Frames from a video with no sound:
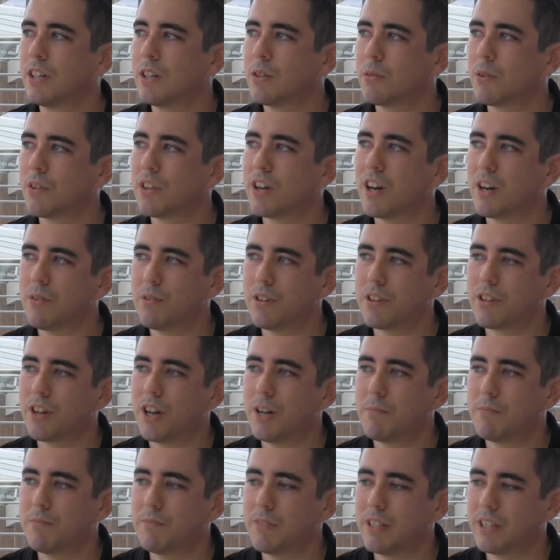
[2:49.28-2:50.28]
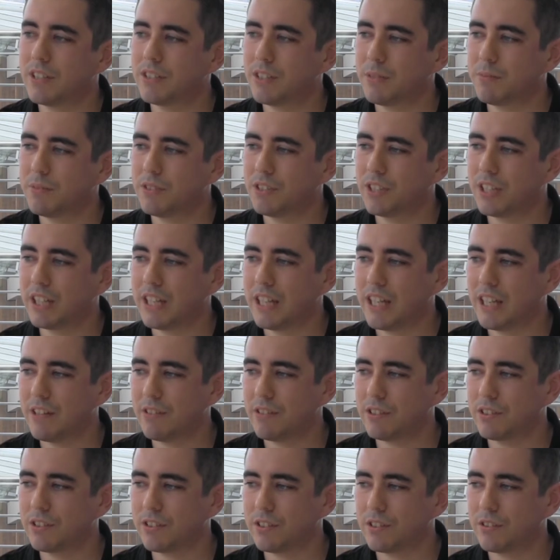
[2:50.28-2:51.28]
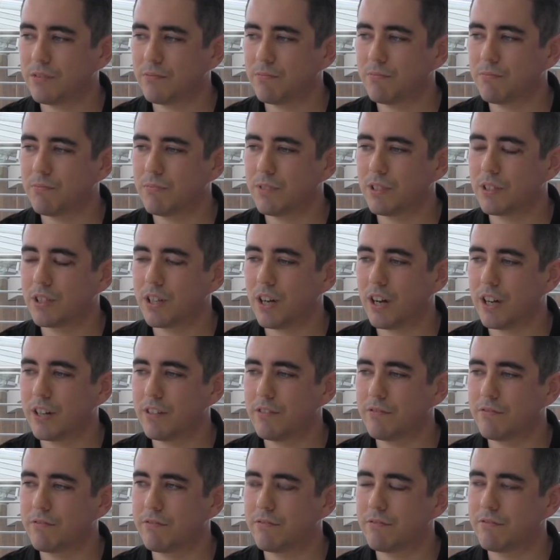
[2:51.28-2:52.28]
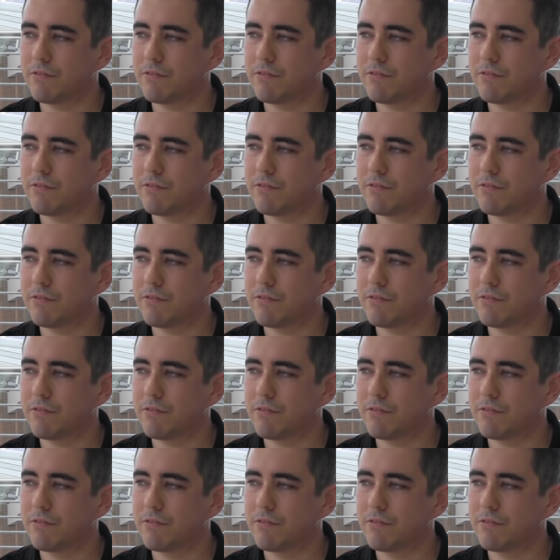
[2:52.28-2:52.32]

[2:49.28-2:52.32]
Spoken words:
Well, the artwork that I'm exhibiting here is a kind of